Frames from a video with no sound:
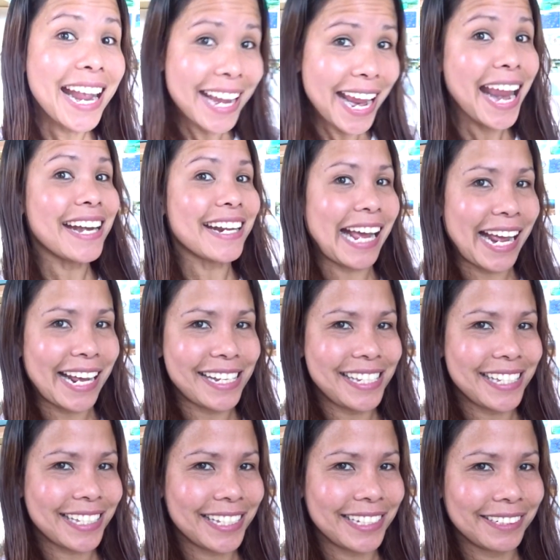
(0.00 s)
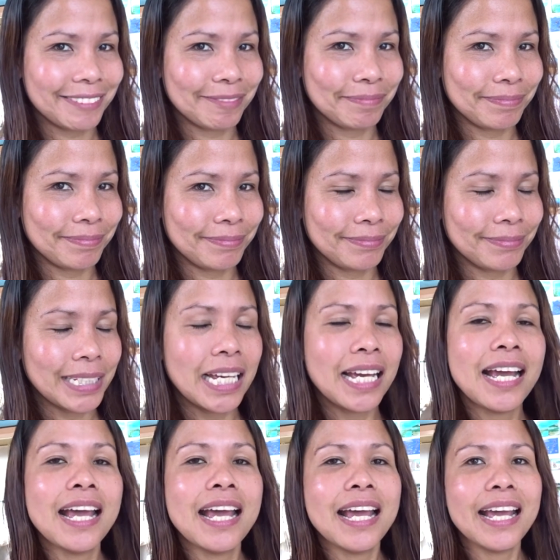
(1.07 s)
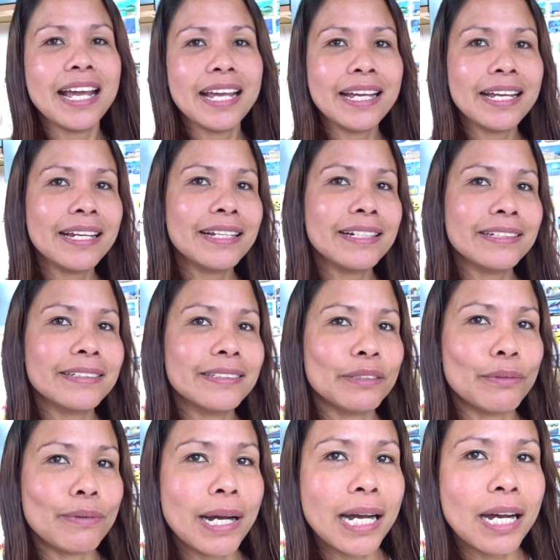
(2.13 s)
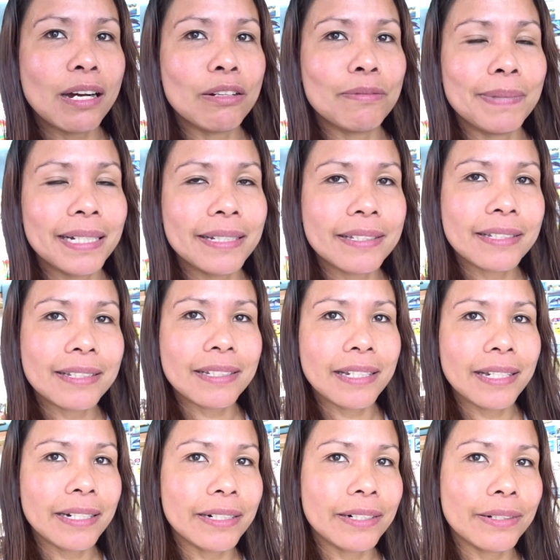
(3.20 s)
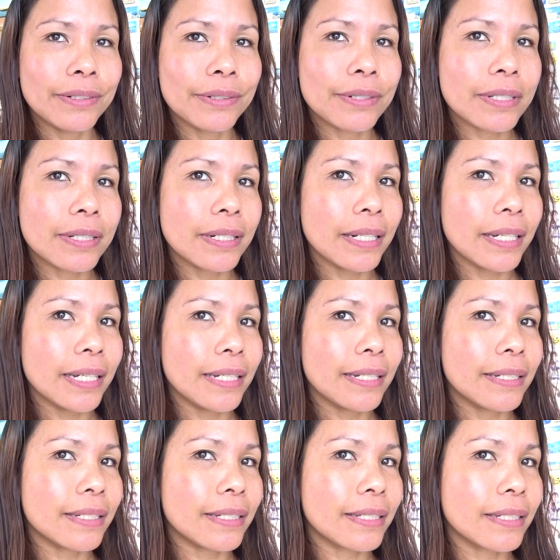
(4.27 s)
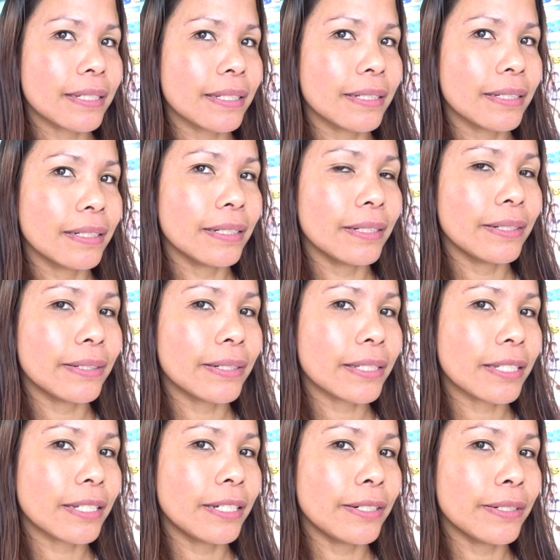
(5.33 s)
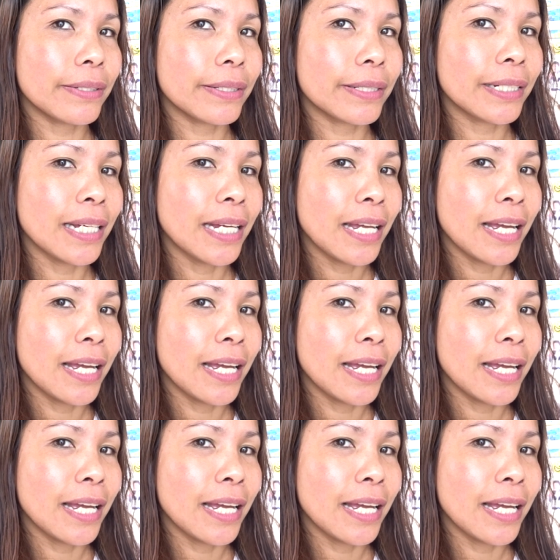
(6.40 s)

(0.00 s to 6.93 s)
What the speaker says: again guys. And wow, my skin looks nice. Looks good.